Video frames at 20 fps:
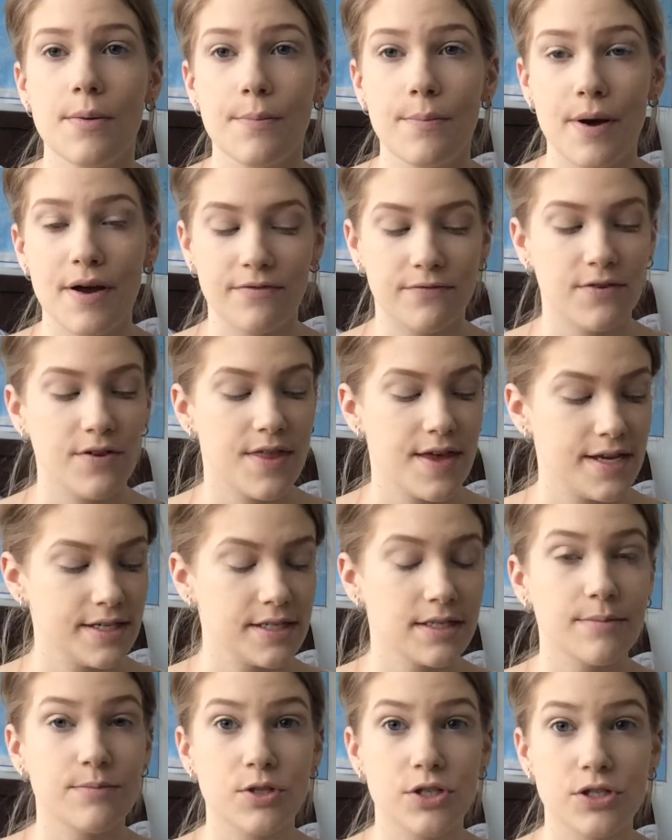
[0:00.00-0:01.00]
But for
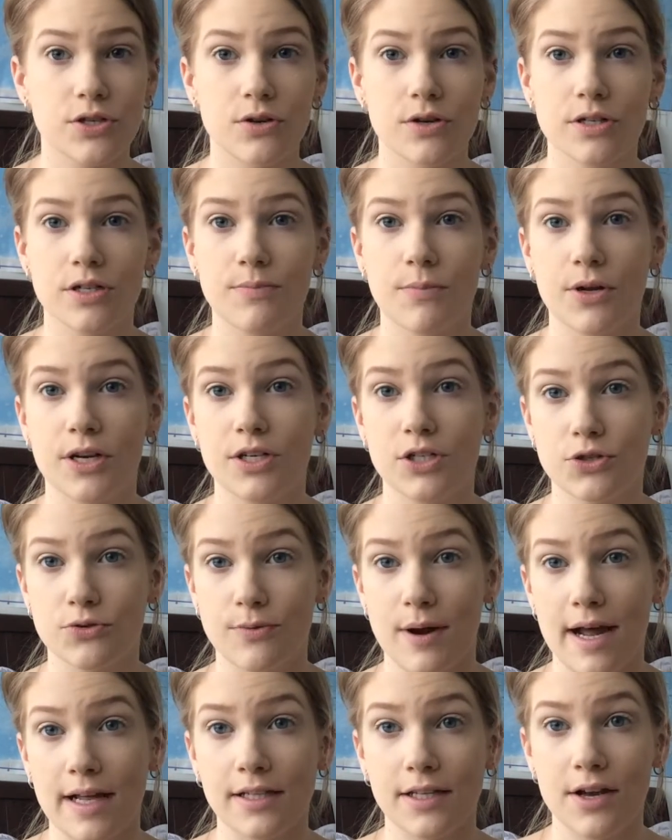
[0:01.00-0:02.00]
this, I'm just going to put it
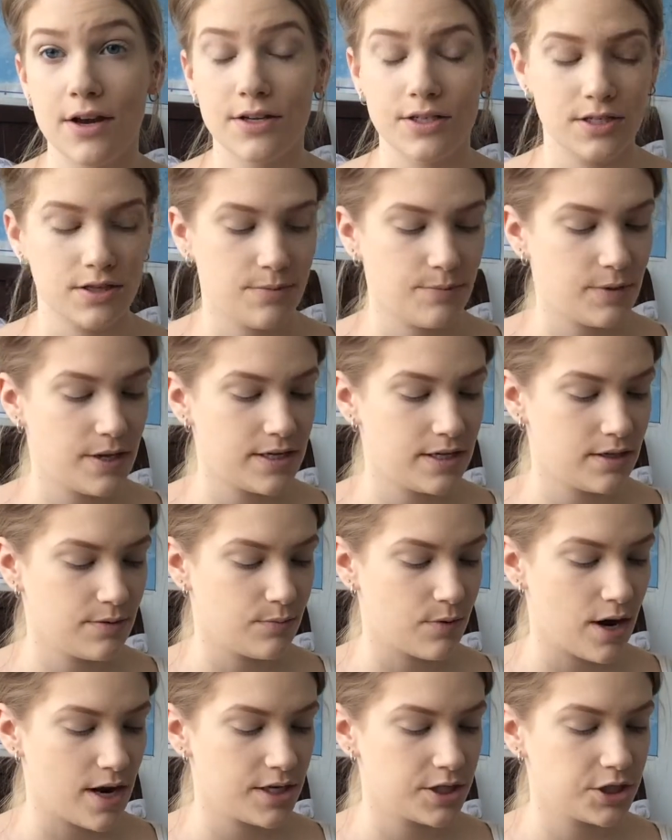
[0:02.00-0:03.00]
directly onto the blending
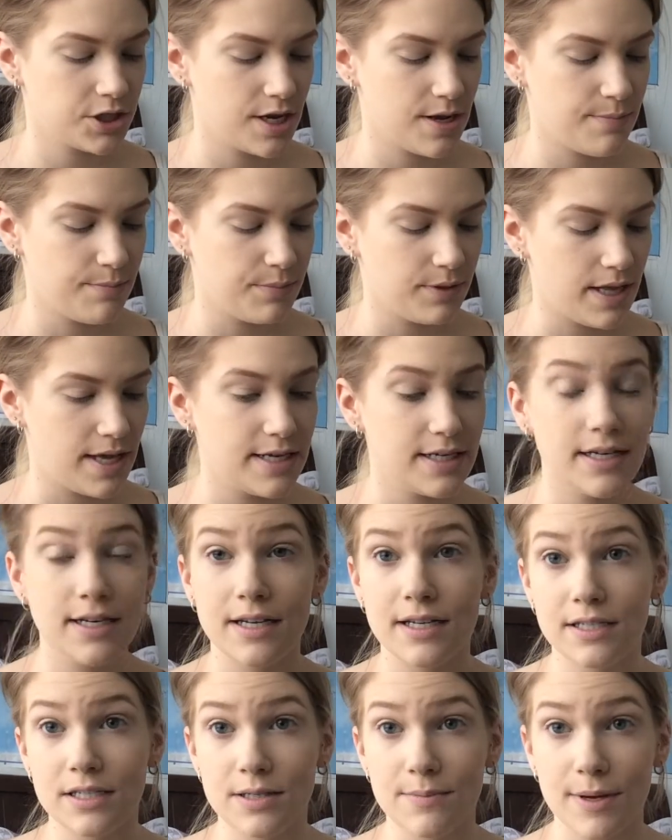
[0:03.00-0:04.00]
brush and blend it
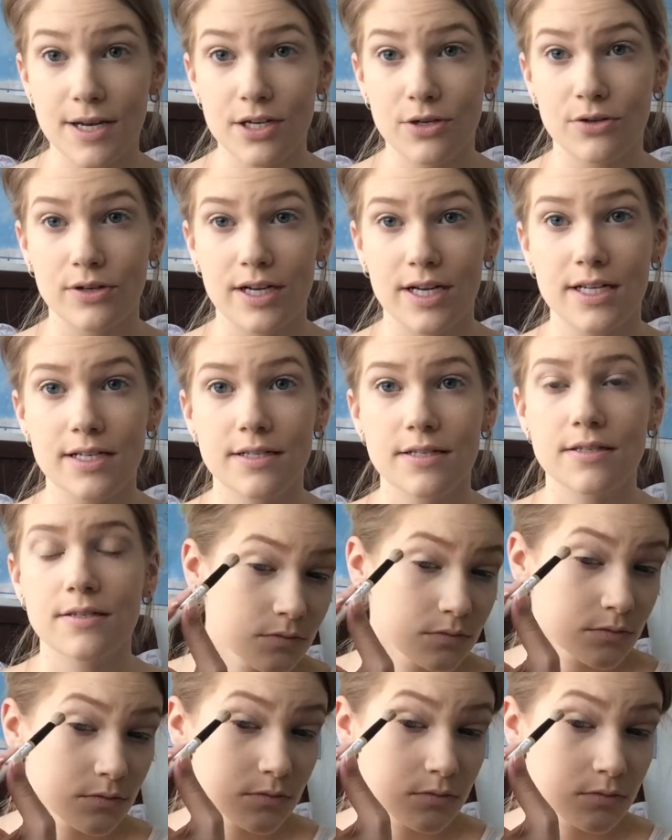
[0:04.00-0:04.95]
into my crease.